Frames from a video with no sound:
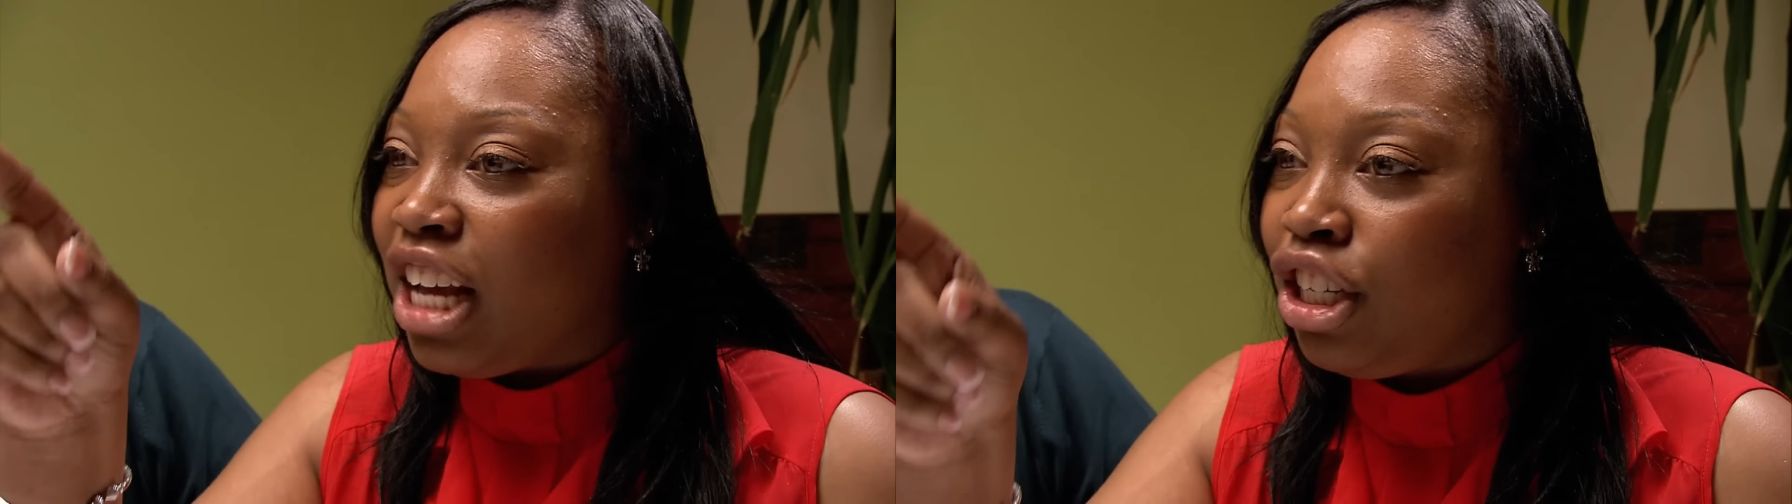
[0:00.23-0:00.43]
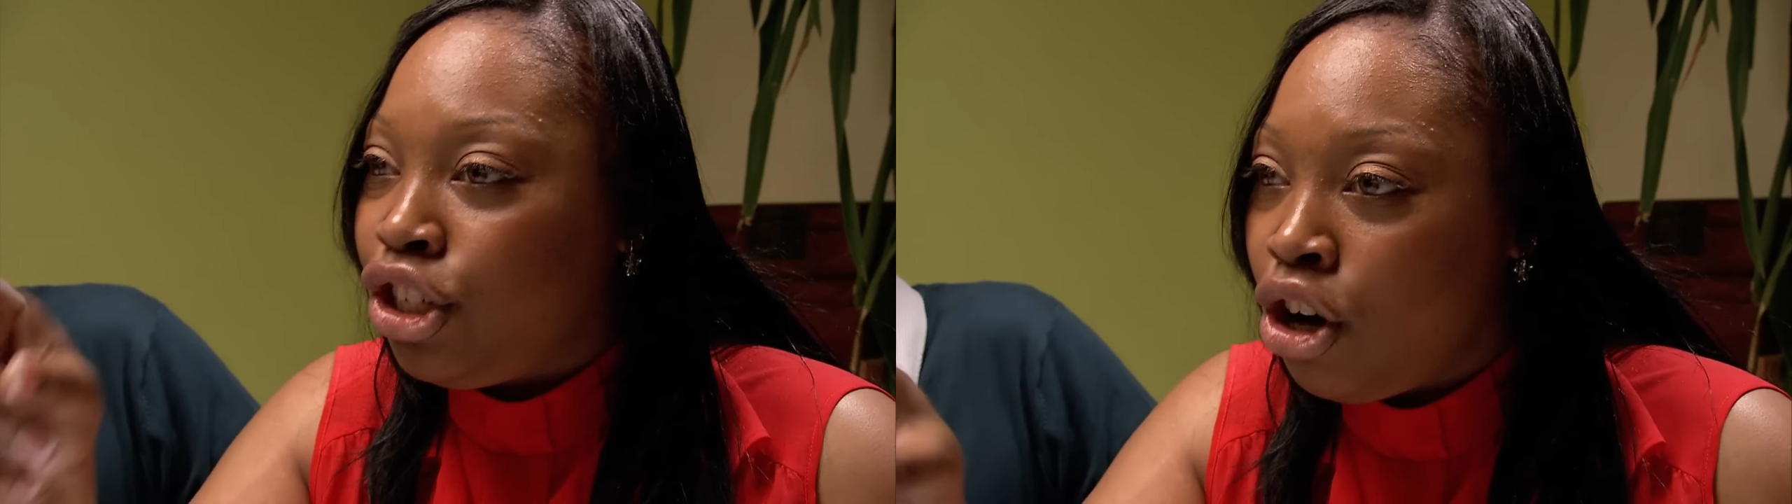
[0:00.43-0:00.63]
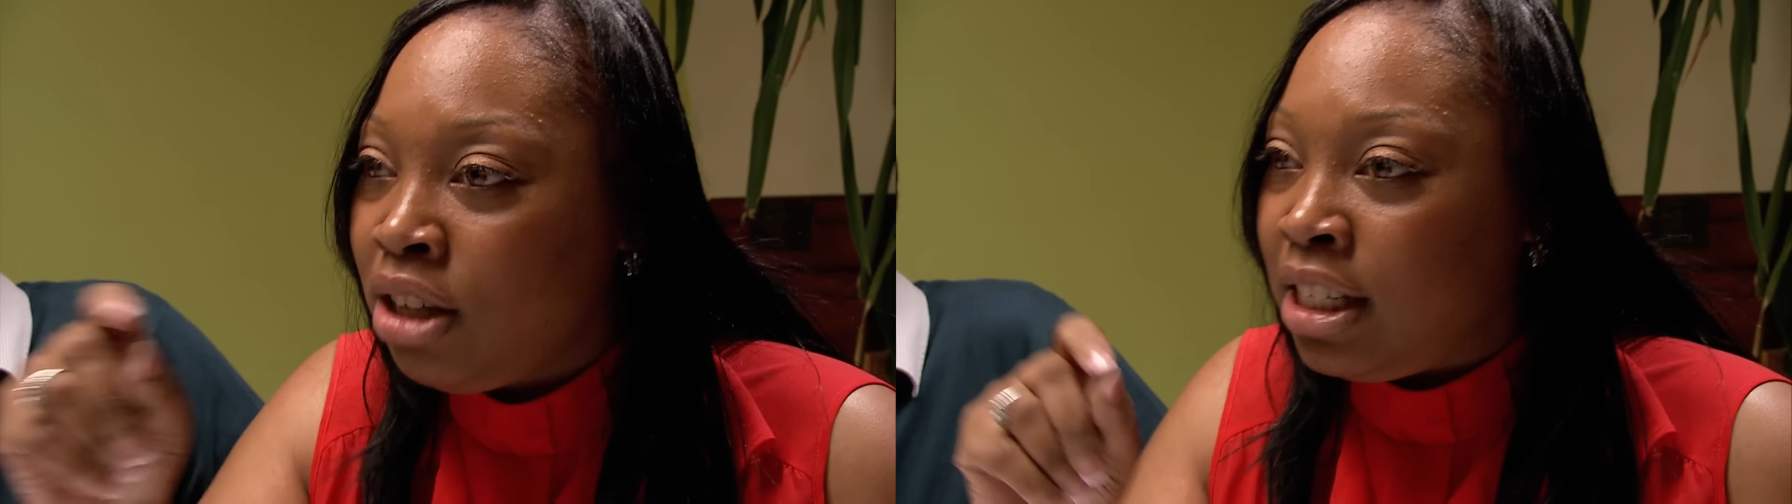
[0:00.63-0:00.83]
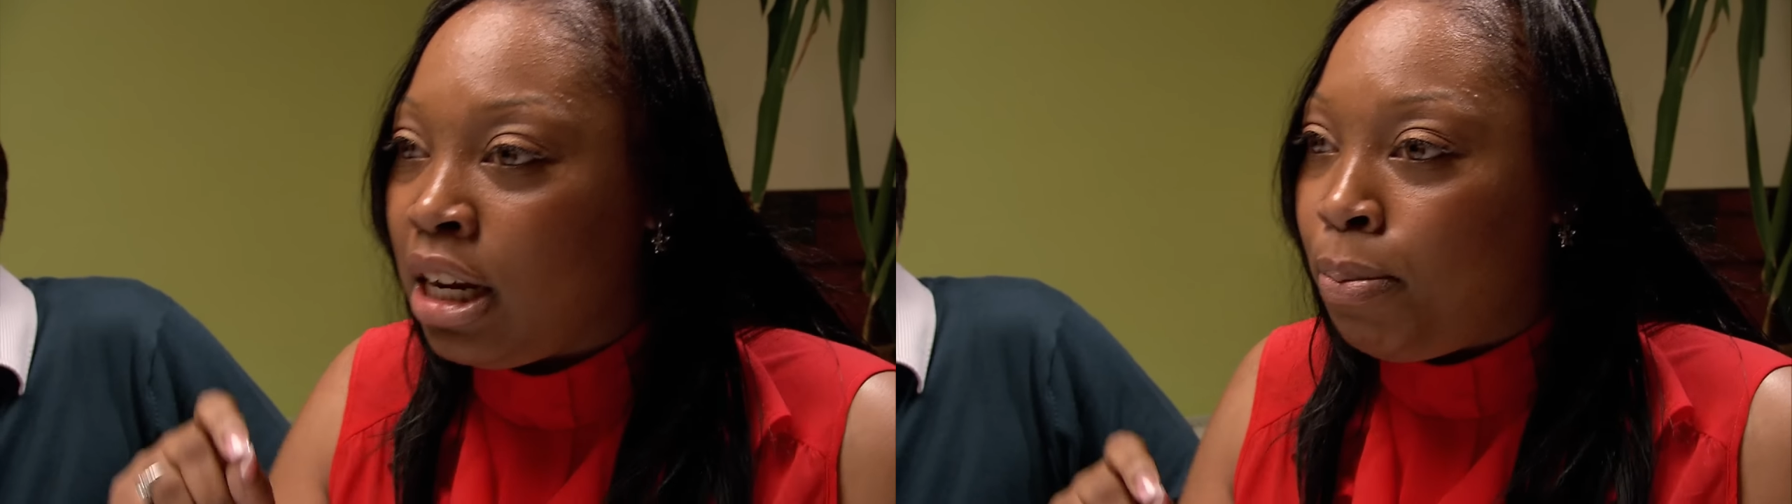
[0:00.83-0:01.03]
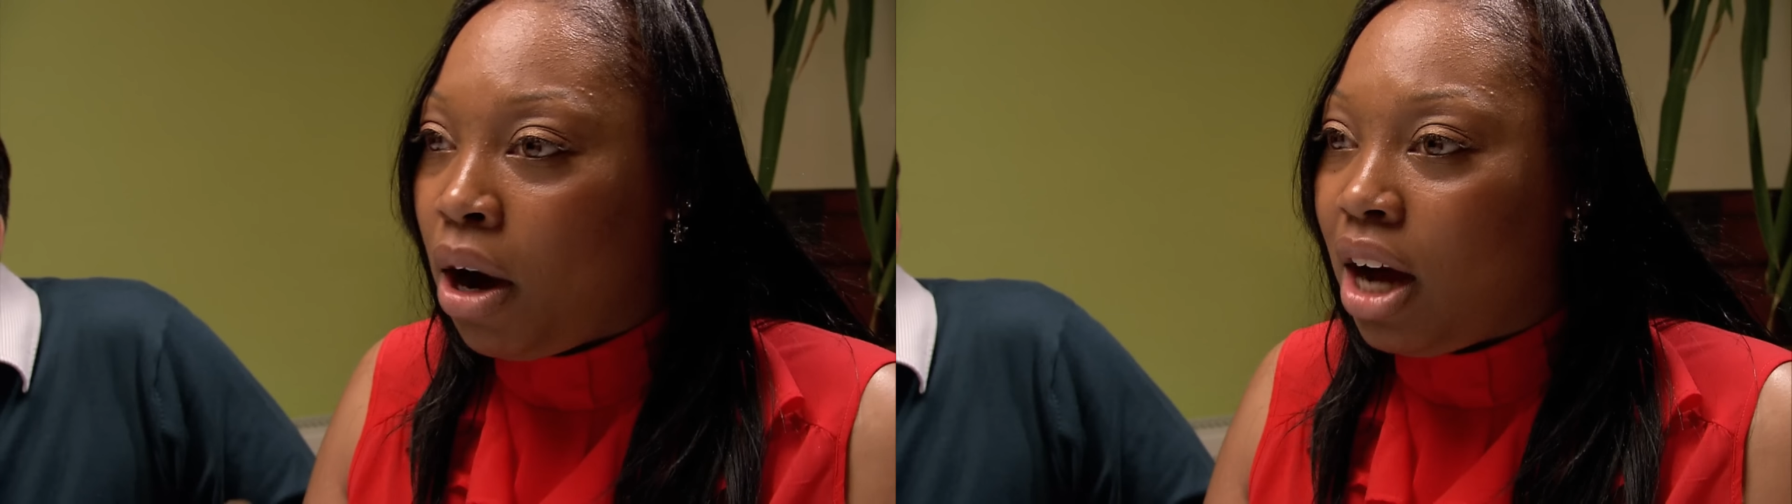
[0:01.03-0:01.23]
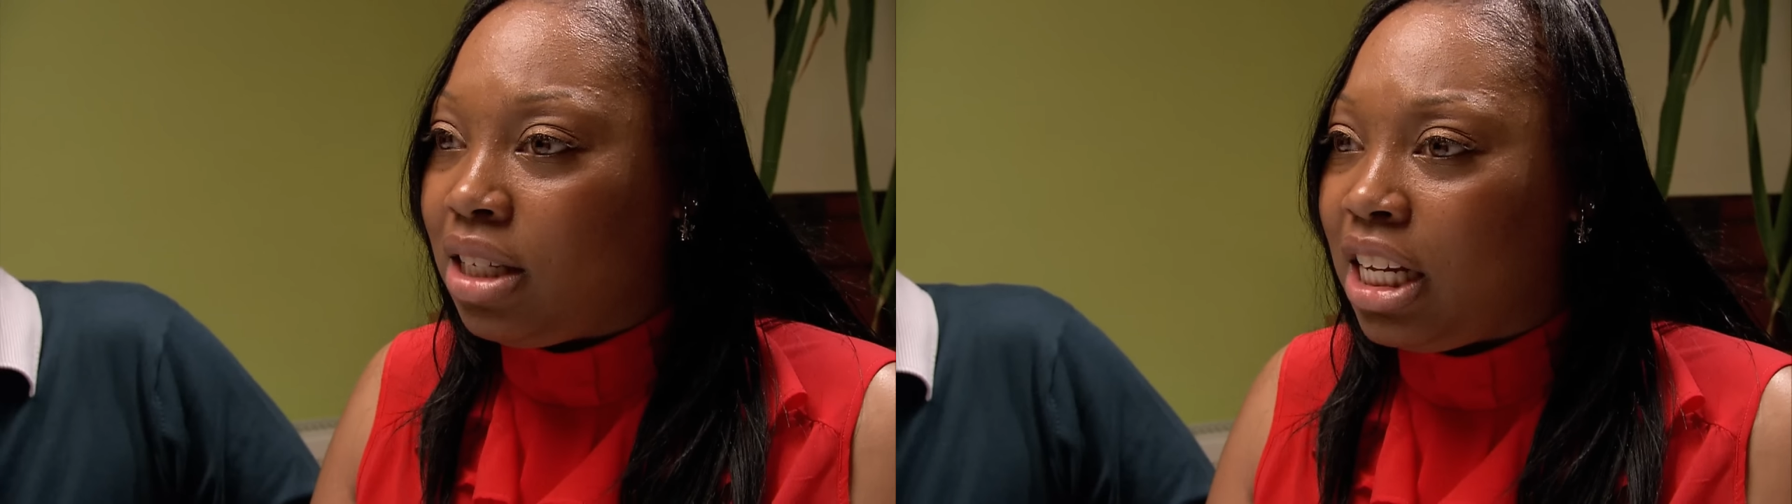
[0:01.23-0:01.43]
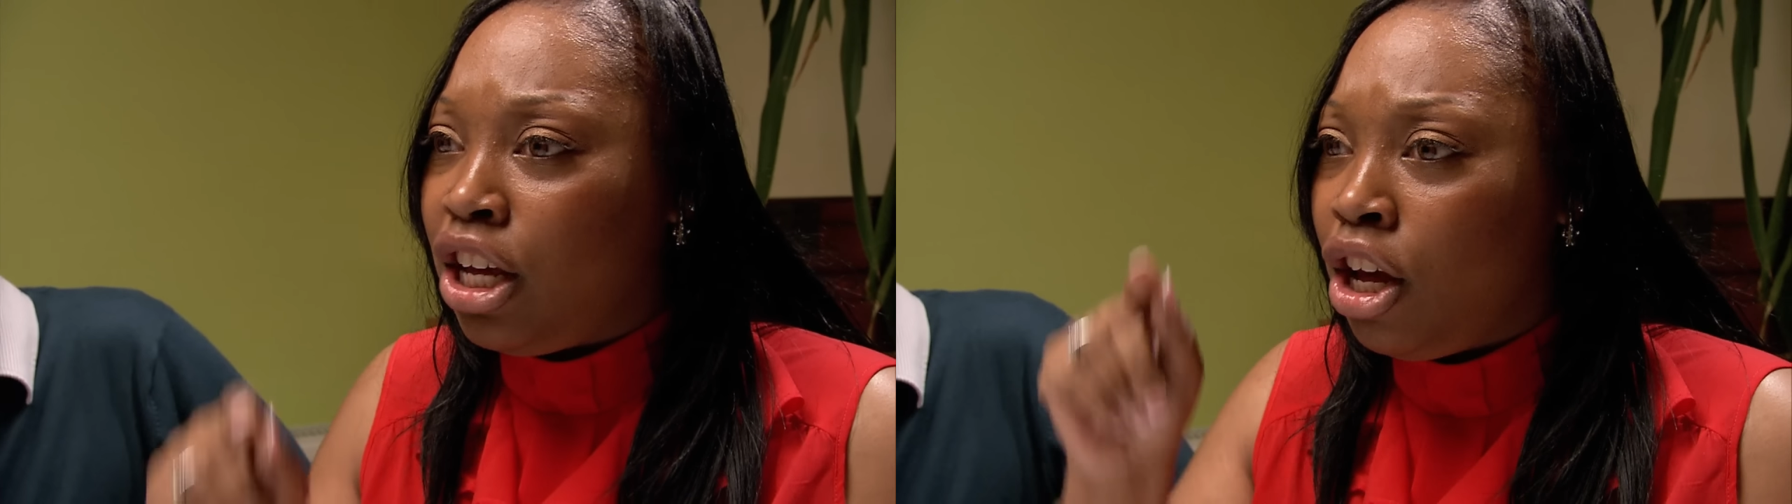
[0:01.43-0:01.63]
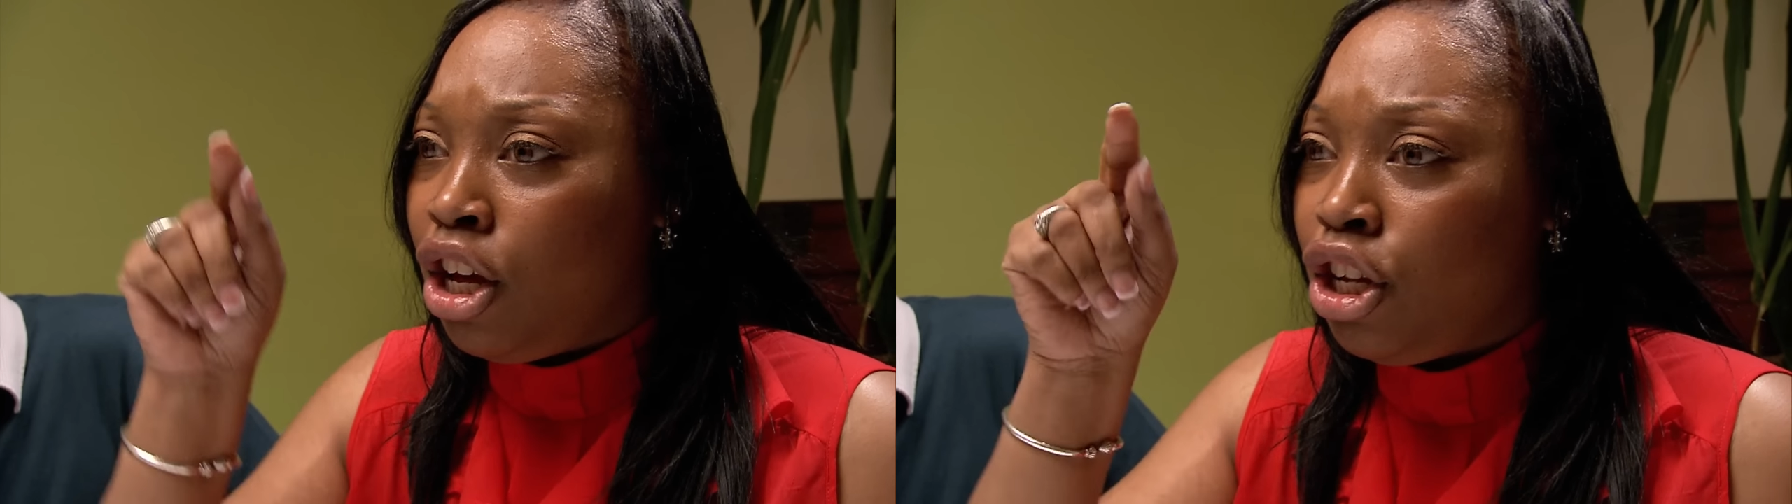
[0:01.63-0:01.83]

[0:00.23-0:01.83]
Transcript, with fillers: your dinner party,